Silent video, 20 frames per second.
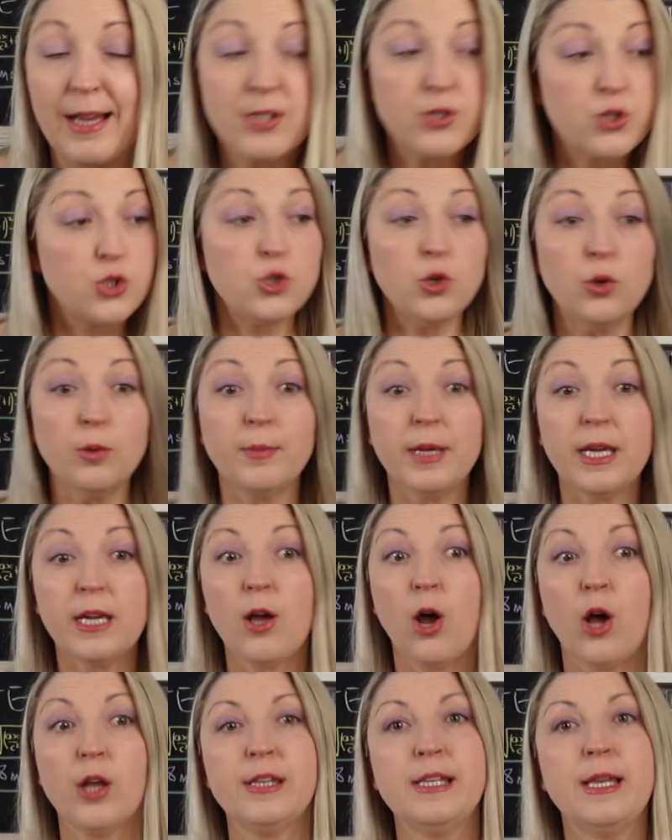
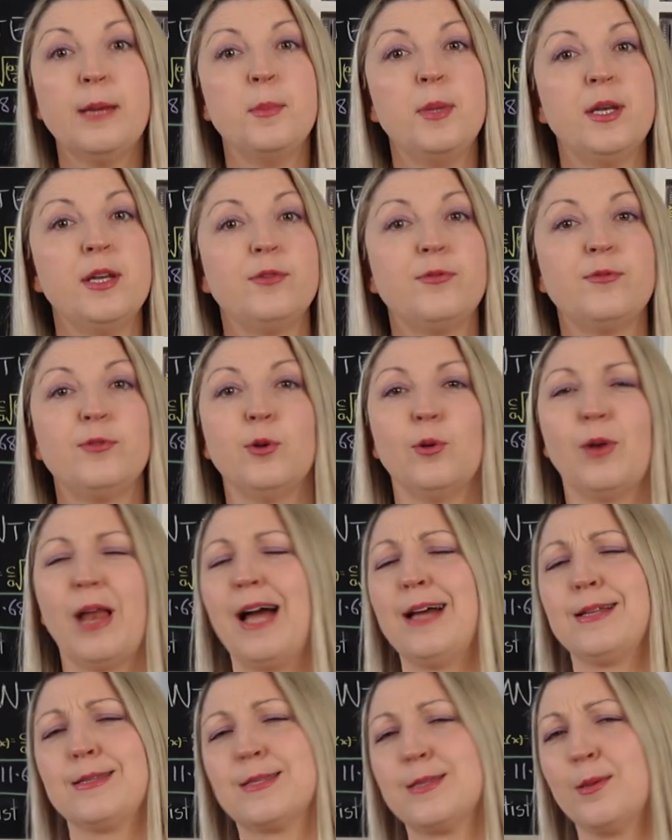Assuming unlimited fuel
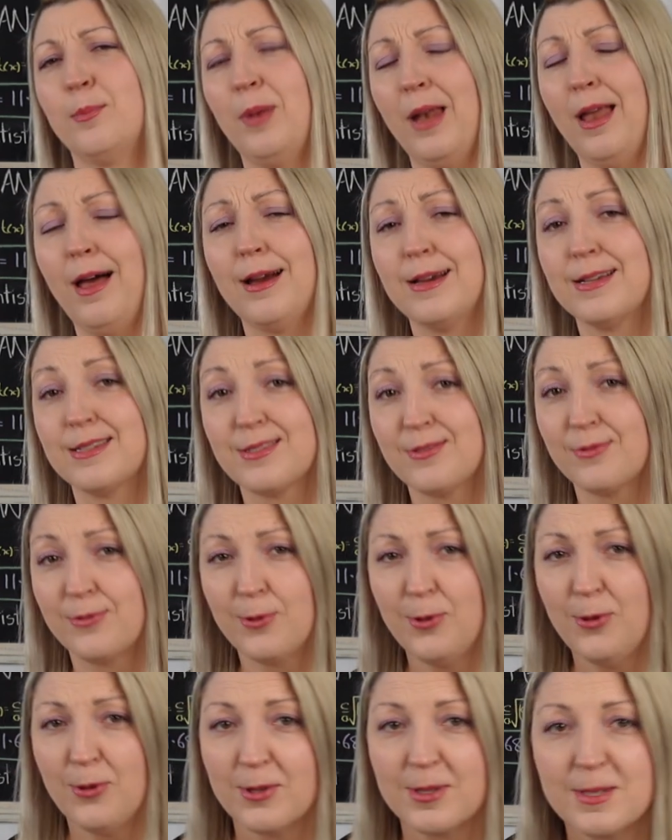and supplies, of
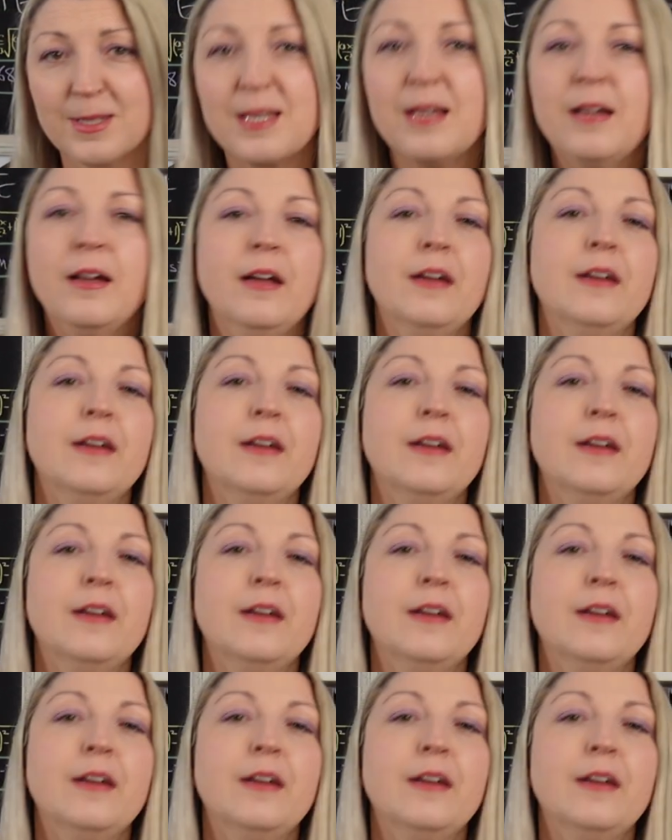course.